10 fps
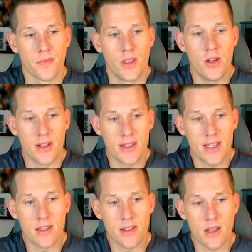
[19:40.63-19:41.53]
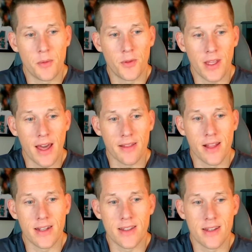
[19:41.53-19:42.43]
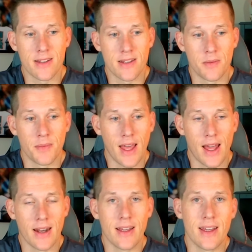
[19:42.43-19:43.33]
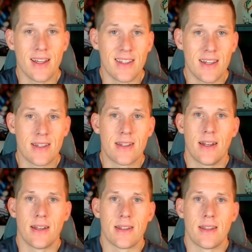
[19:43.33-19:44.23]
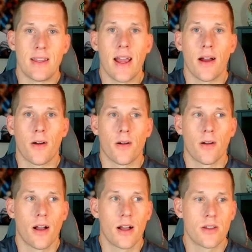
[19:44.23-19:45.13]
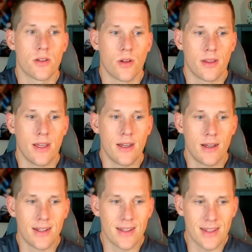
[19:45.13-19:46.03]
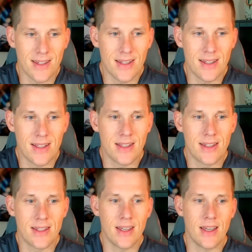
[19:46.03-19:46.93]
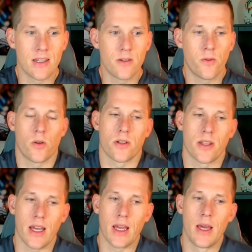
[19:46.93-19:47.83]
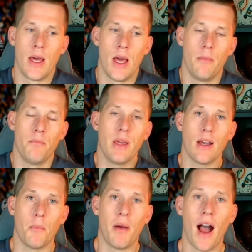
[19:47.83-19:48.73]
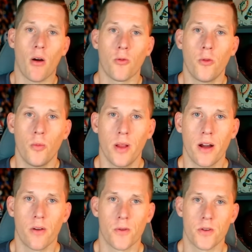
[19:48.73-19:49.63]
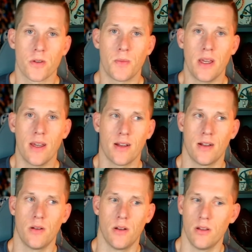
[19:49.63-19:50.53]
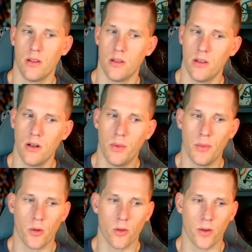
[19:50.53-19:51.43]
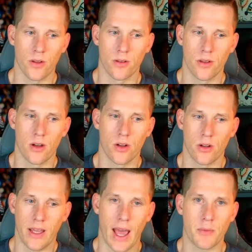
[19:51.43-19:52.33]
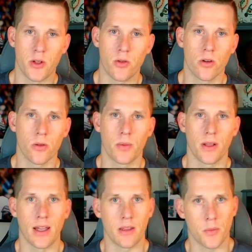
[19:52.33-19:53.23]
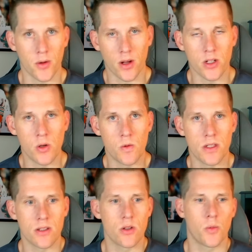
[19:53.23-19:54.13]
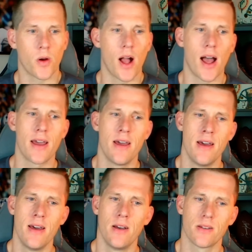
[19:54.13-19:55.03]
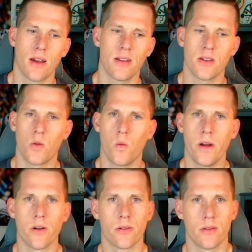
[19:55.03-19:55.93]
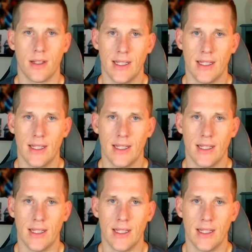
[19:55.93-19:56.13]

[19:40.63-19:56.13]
you could see that some of the athleticism that exists and is there. I just thought the consistency as far as like being a powerful player versus being a little bit more of a gap shooter, but like the production wasn't super high. It's kind of this weird